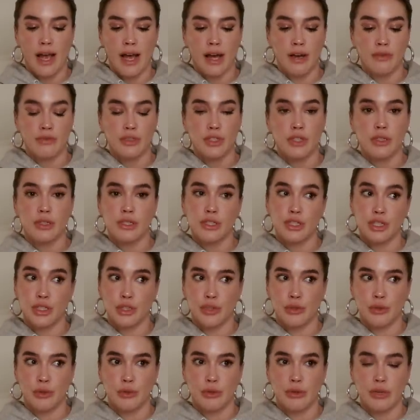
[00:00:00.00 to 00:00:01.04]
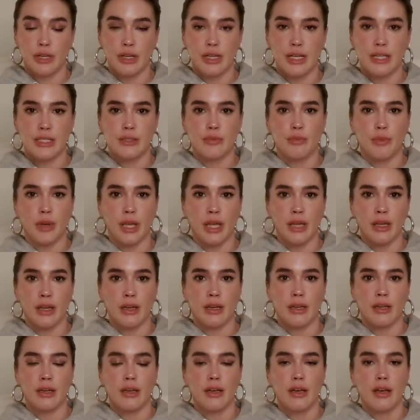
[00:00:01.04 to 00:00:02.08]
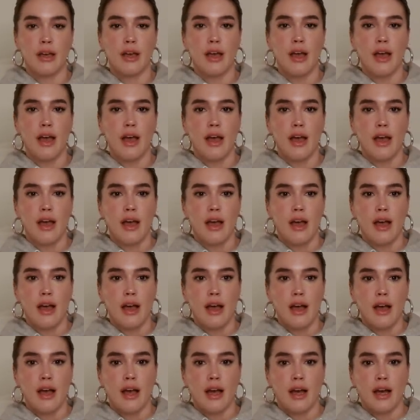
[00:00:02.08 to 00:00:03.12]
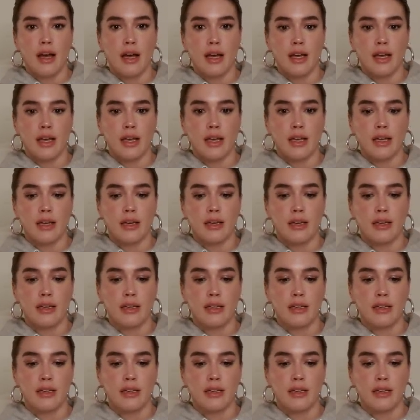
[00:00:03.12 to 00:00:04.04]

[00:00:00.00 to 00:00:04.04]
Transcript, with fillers: after the shoot is when I